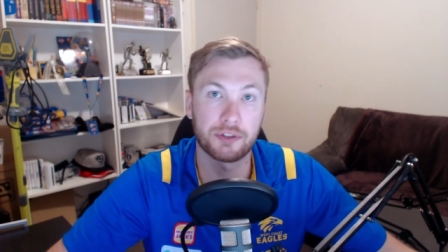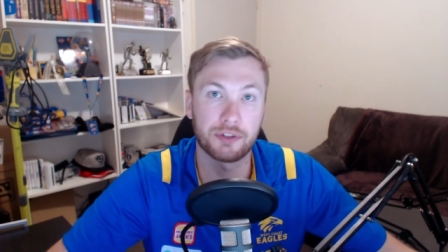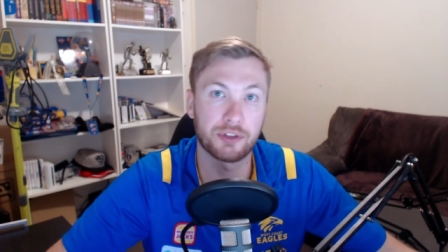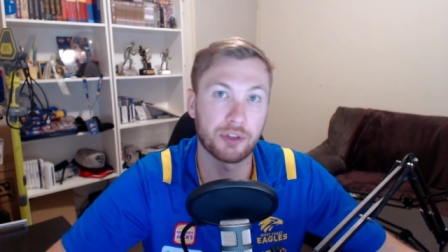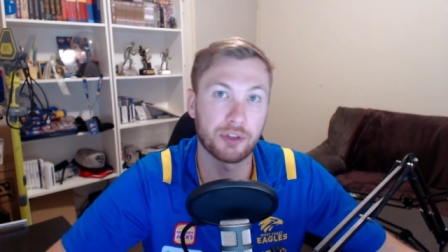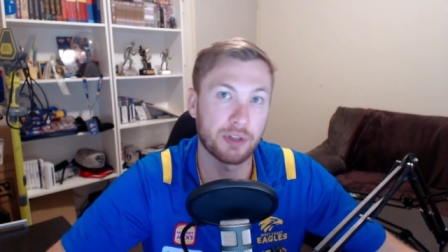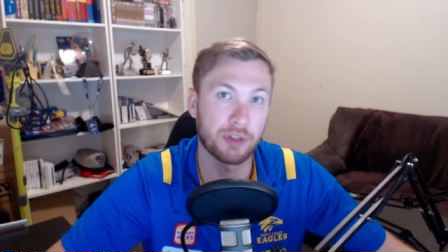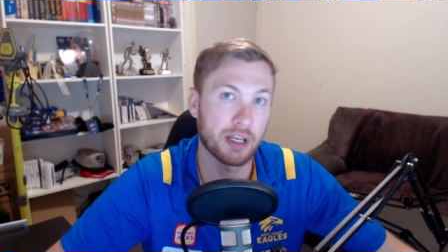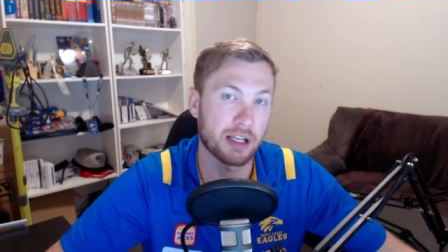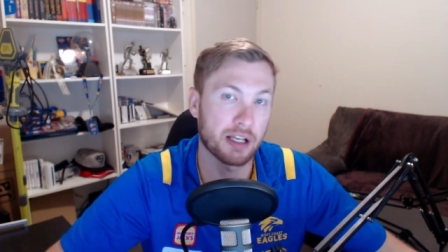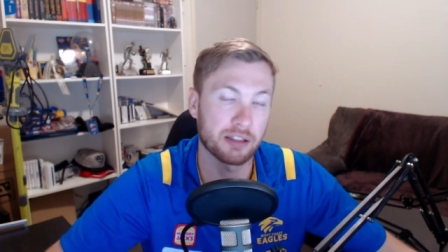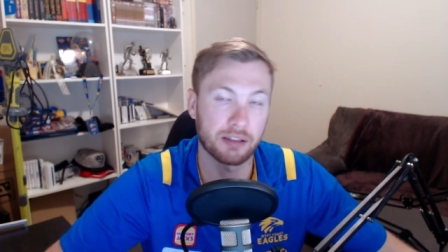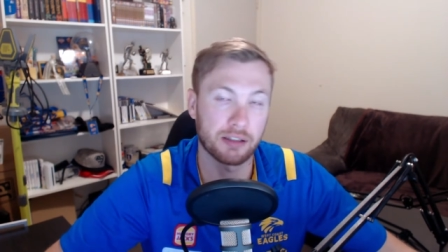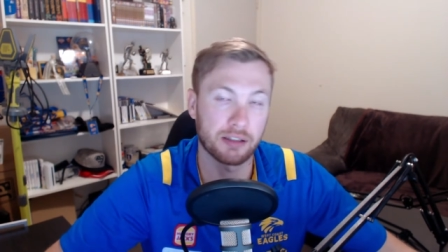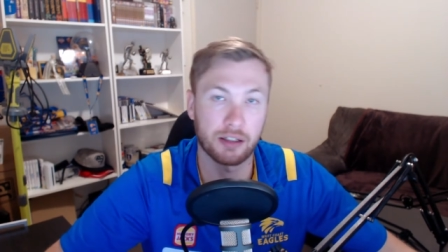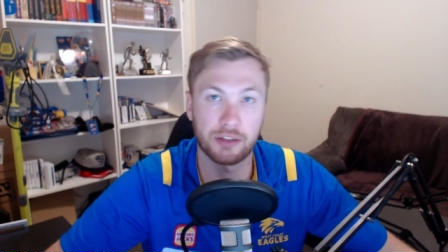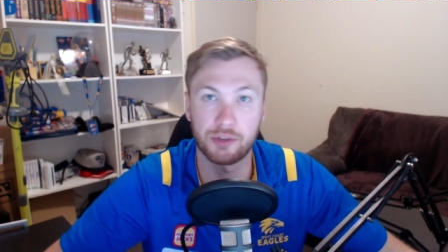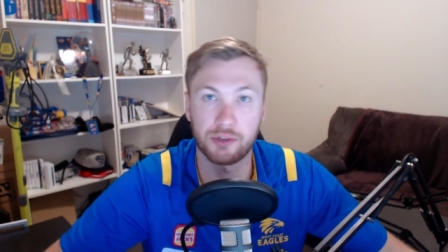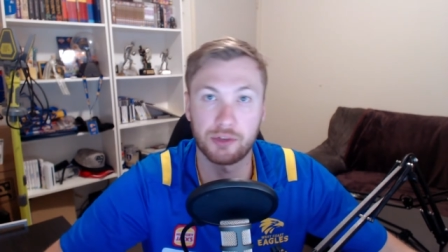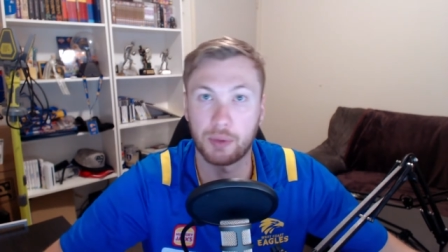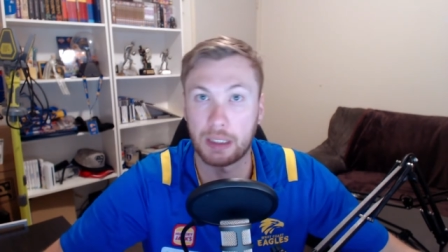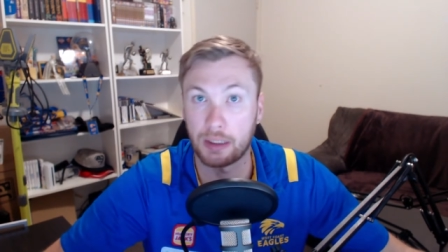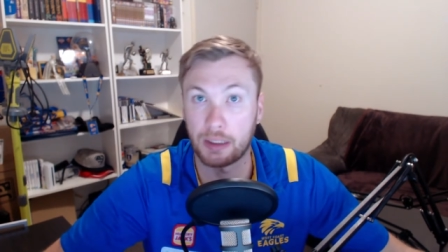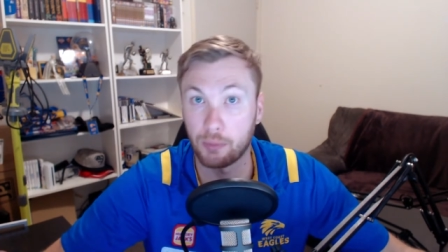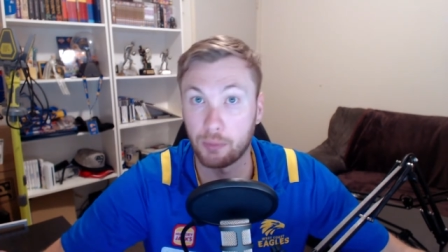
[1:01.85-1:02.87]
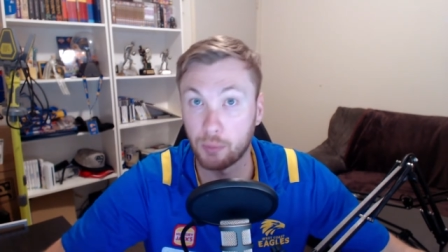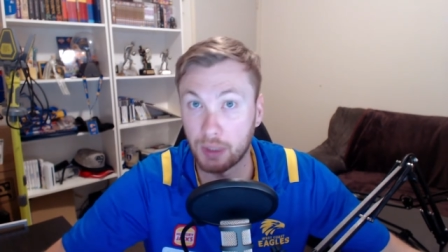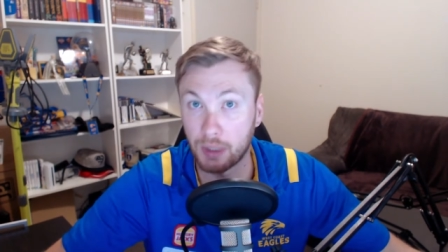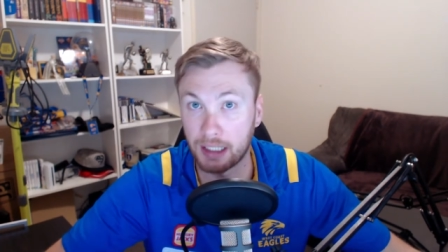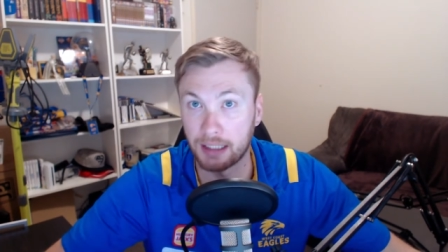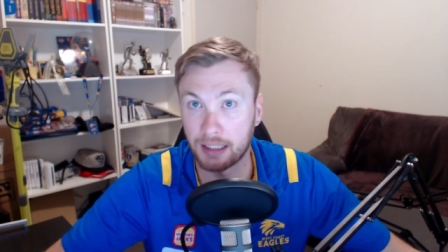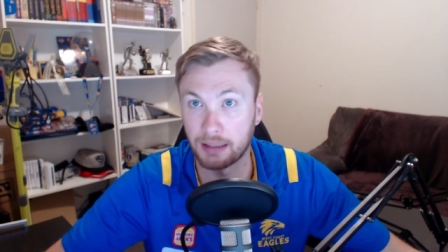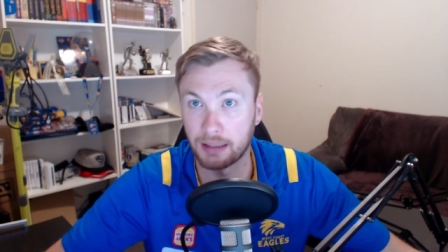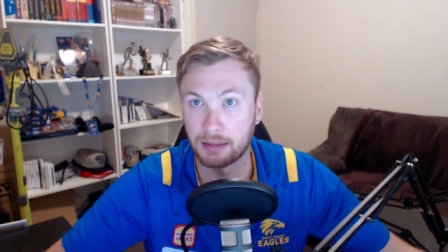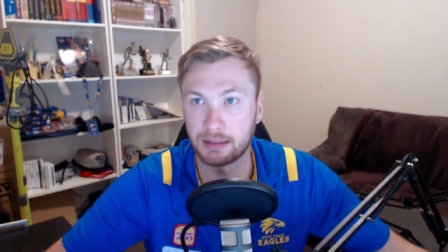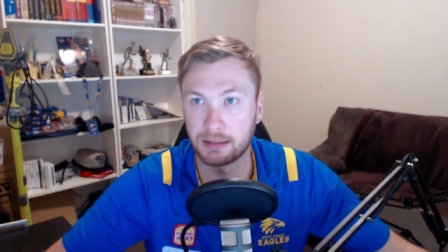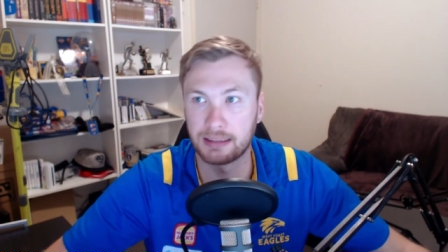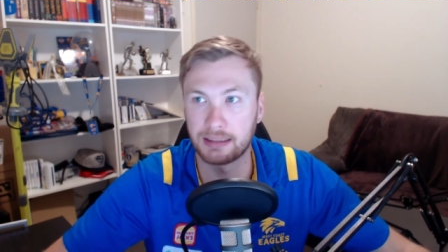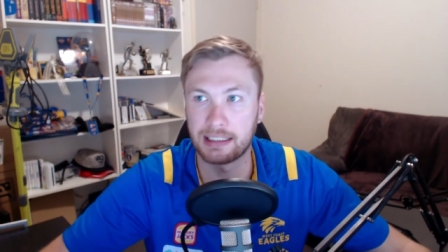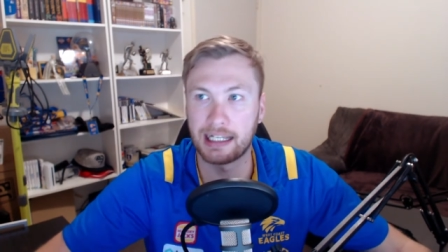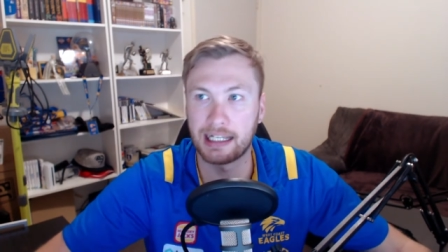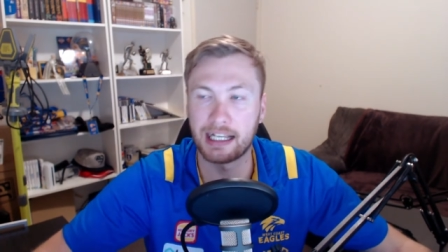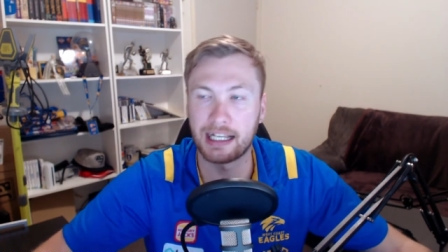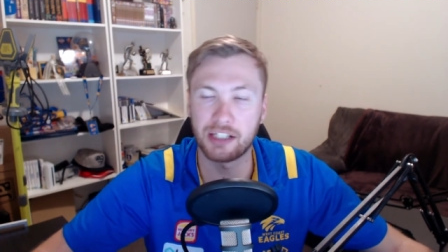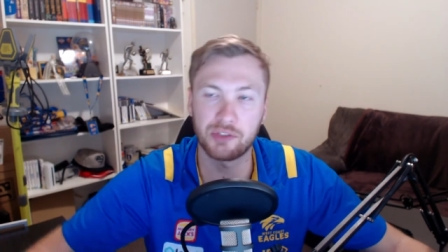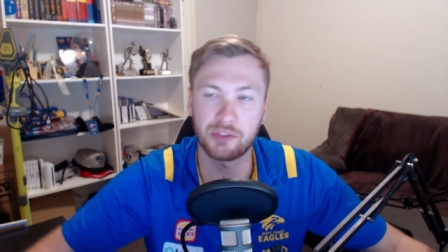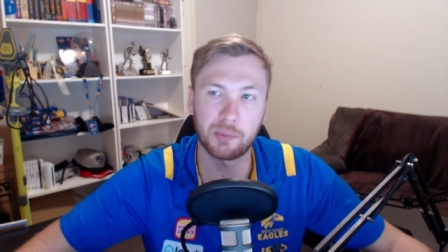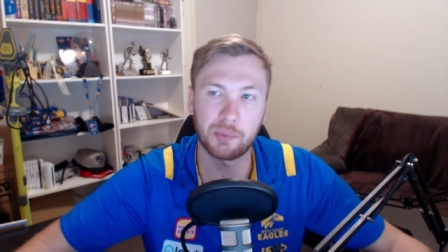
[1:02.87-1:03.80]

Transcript: 2021, as